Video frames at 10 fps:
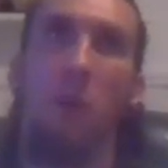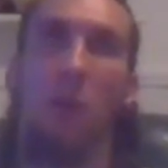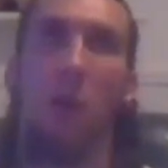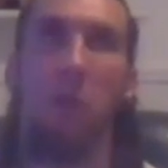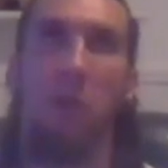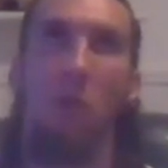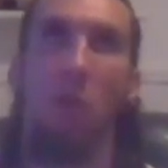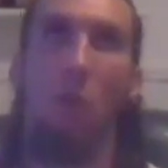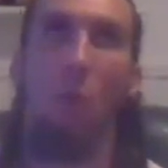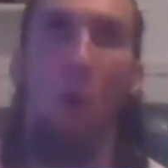I mean,
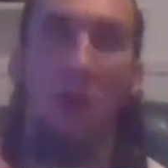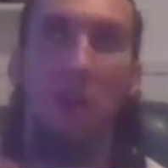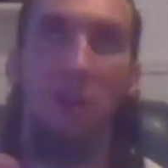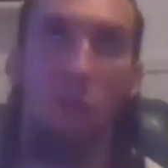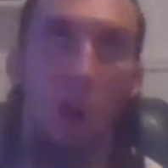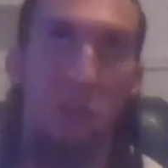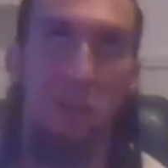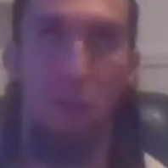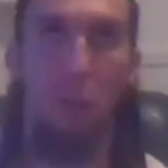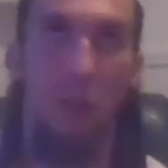what he does
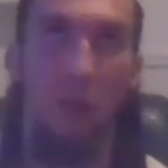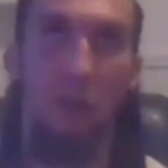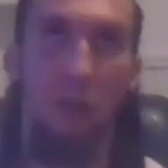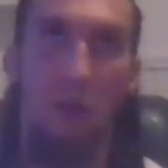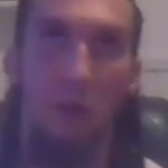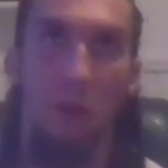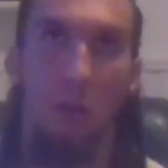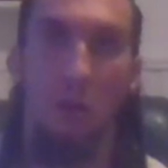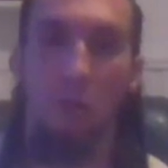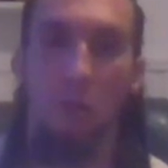depict
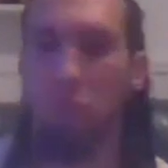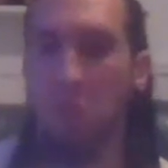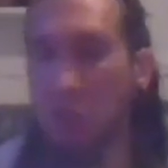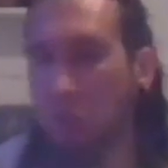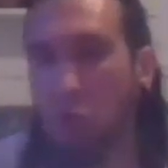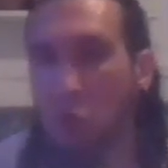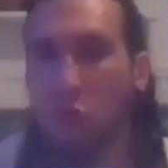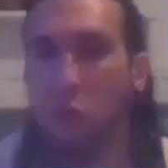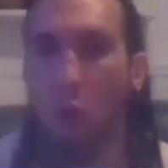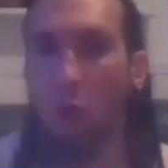it does
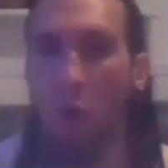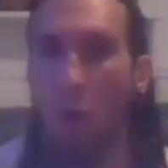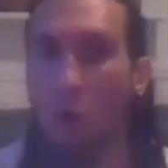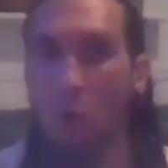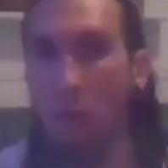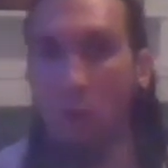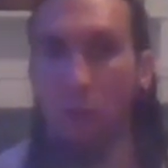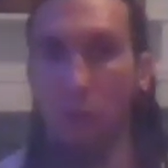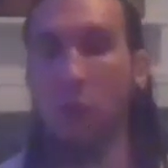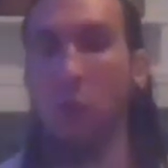go along with the
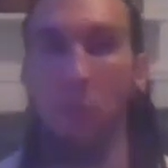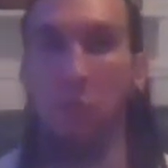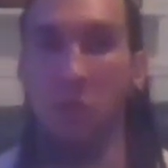description.